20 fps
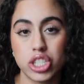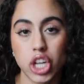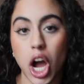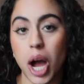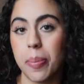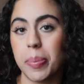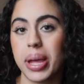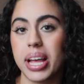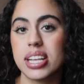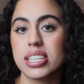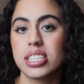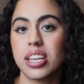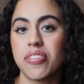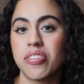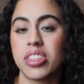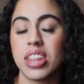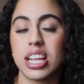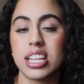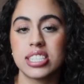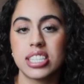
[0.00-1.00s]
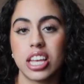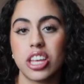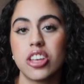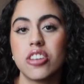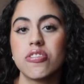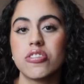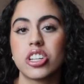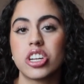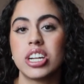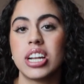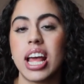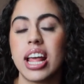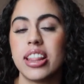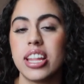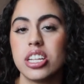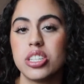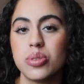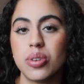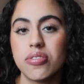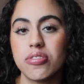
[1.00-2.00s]
topics of things that you've learned, and
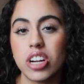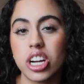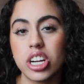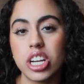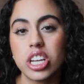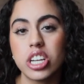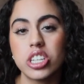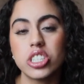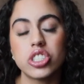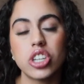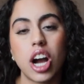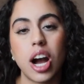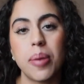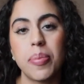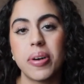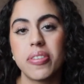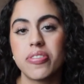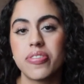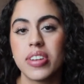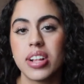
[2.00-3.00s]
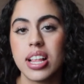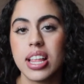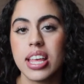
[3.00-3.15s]
they do a very good job of